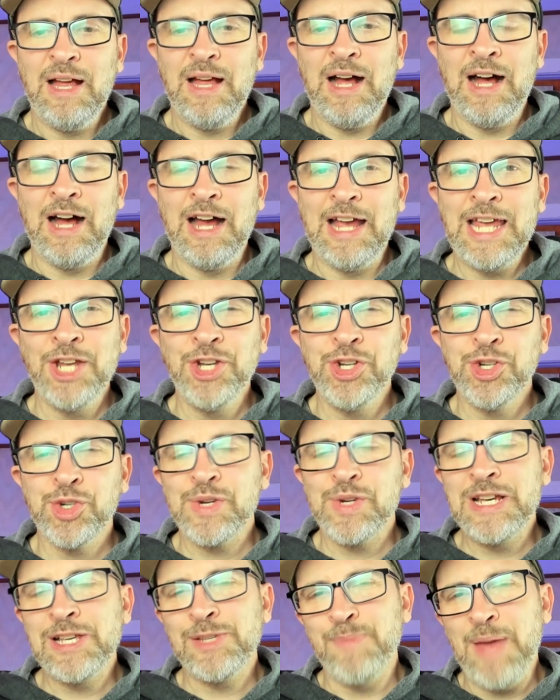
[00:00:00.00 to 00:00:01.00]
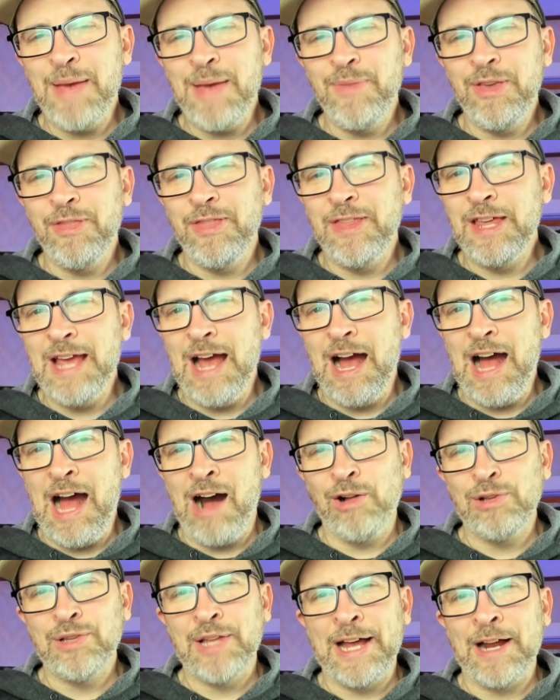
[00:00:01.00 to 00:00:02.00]
Injuries may be the
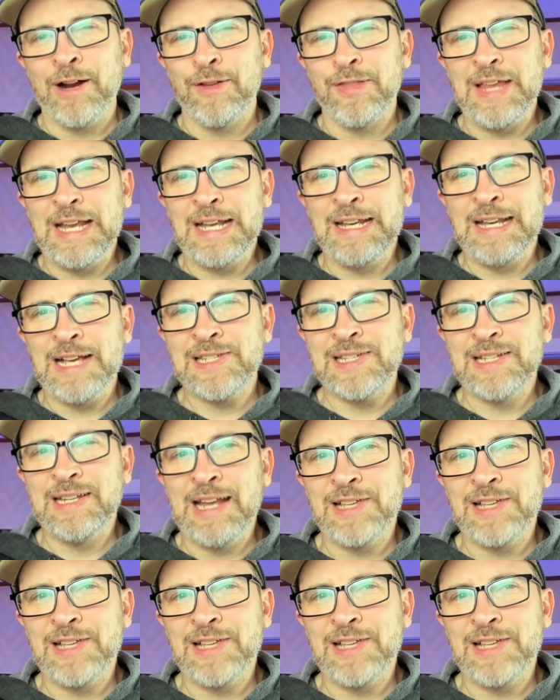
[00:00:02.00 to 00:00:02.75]
outlier that doesn't